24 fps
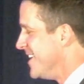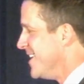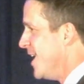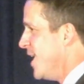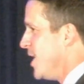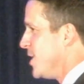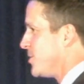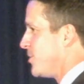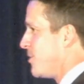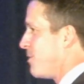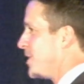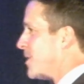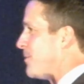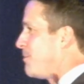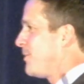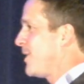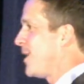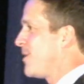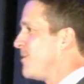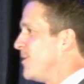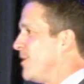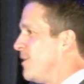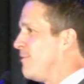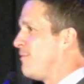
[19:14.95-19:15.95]
So we run the play
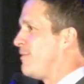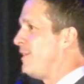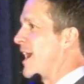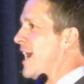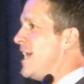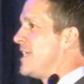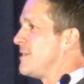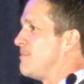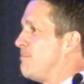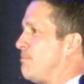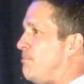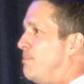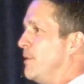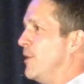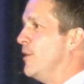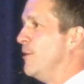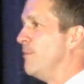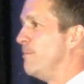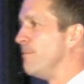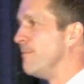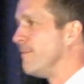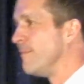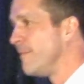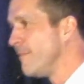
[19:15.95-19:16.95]
real fast.
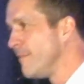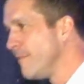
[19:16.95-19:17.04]
Boom.